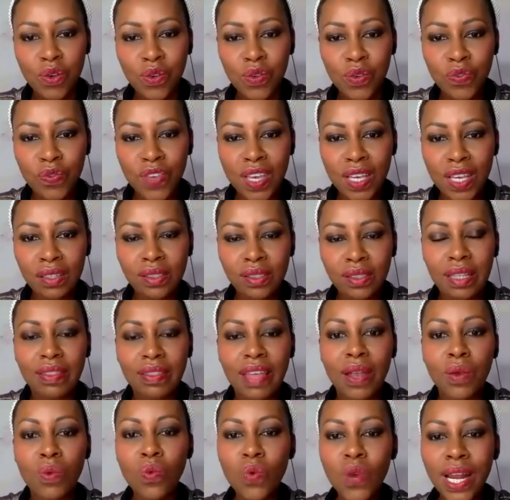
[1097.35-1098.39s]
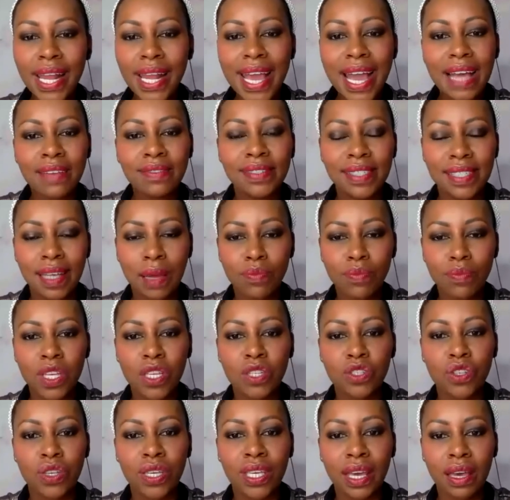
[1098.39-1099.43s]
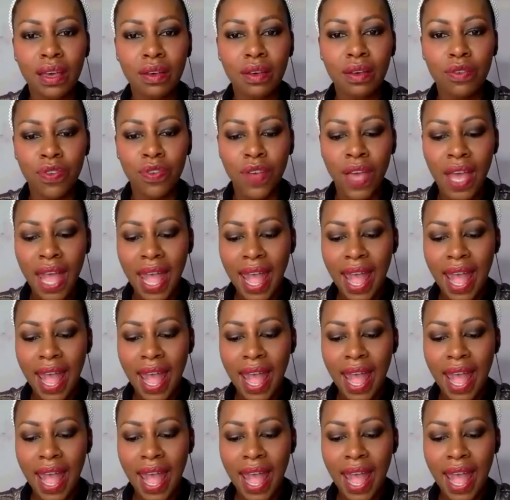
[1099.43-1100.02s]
who feels that they really have something to give